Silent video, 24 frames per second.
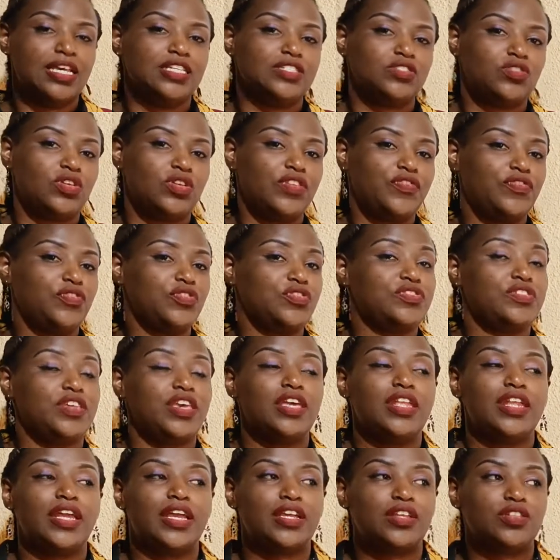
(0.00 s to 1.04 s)
So if you
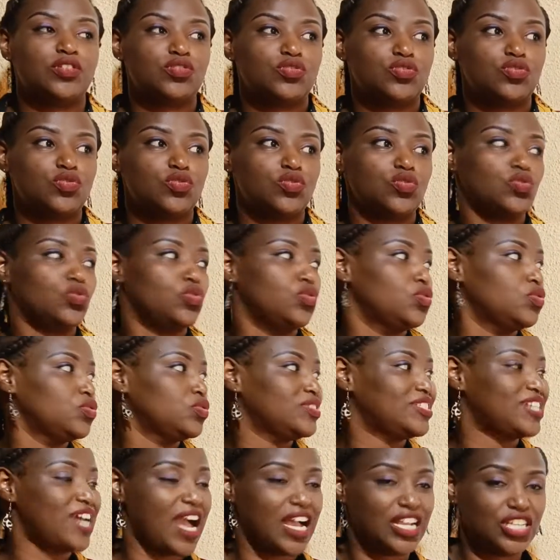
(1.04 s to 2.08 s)
say like to
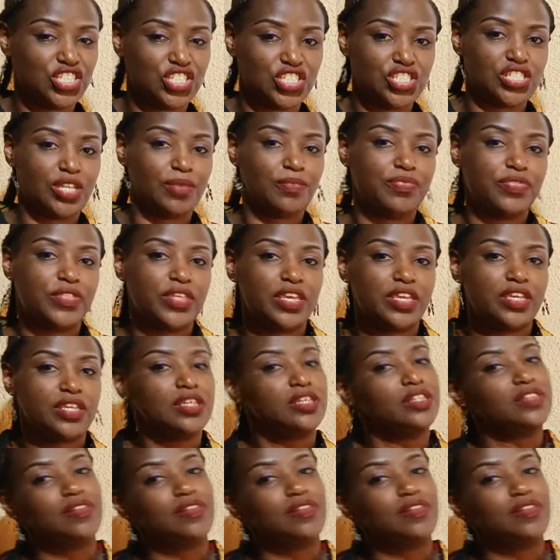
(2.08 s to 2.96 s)
touch something,